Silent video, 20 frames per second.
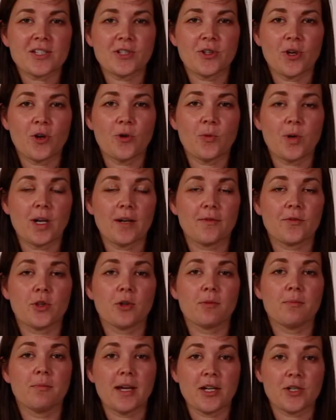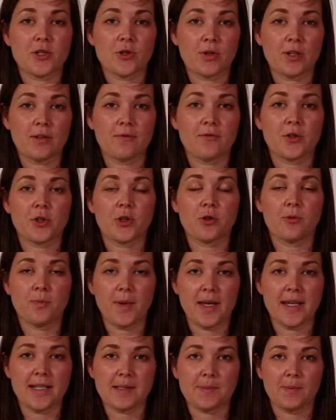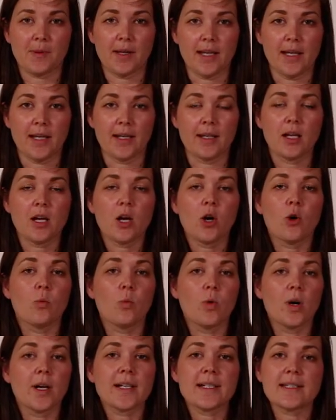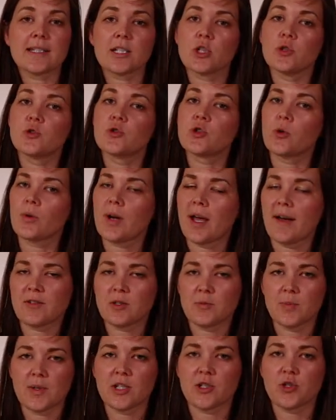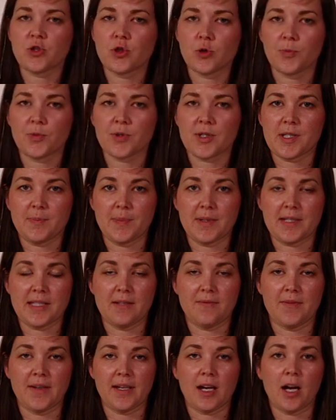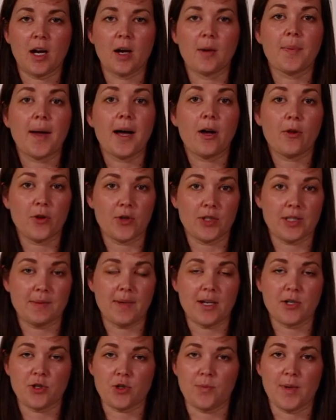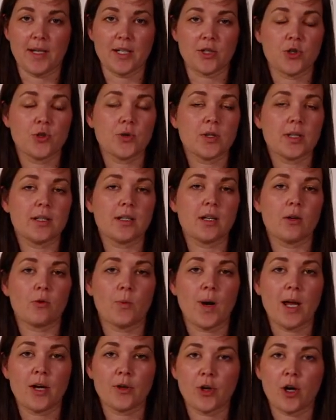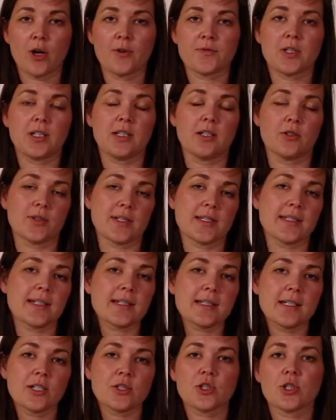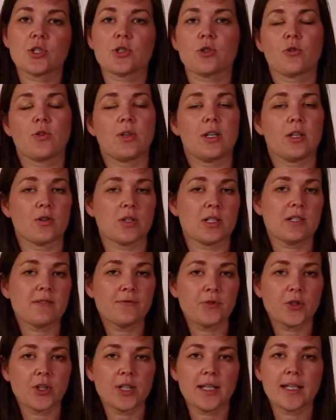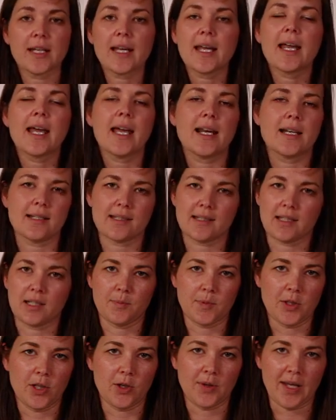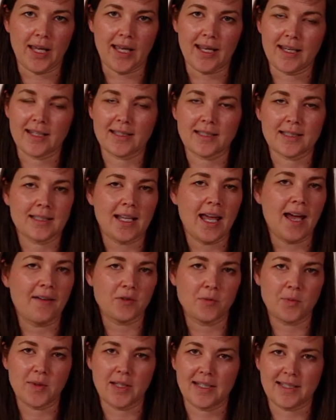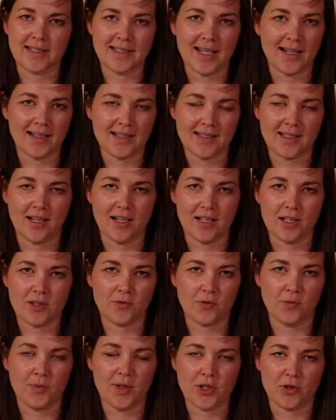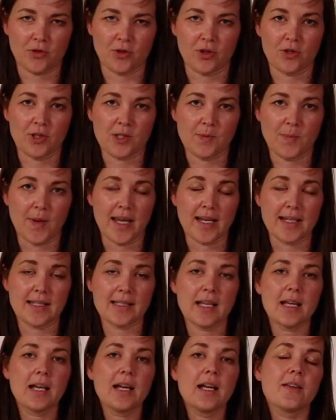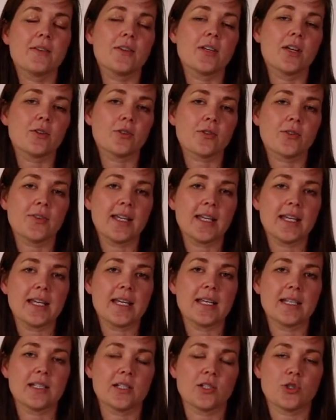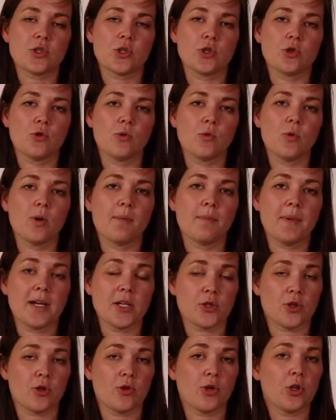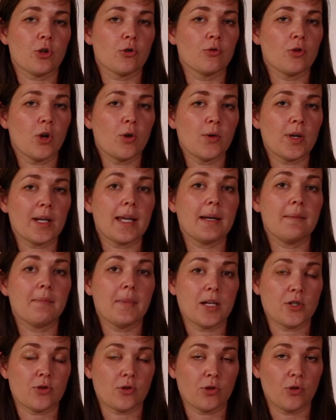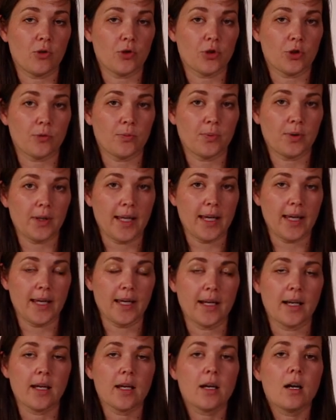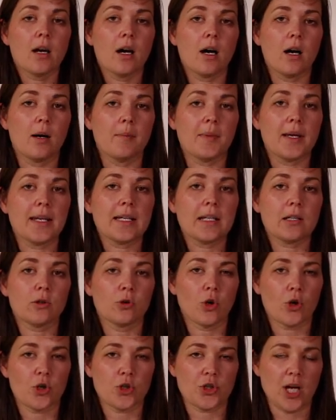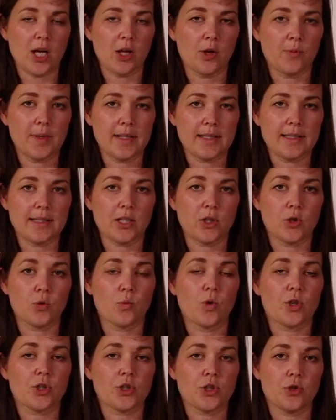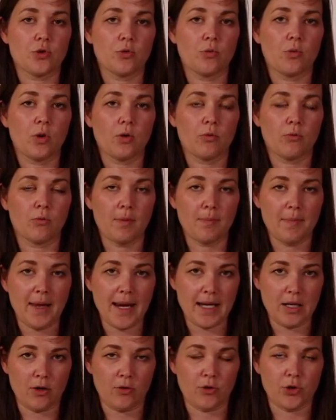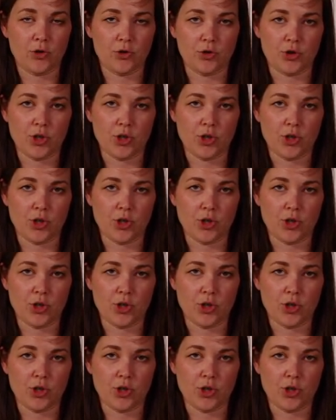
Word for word: to note whenever you're measuring for your base plan. One is that you don't have to be super specific about those measurements. You can round off to the nearest six inches or the nearest foot and it's gonna be okay. It doesn't have to be an exact science for measuring your space. The other thing is to make sure that you're noting and measuring on your plan um, any large elements that you want to remain on your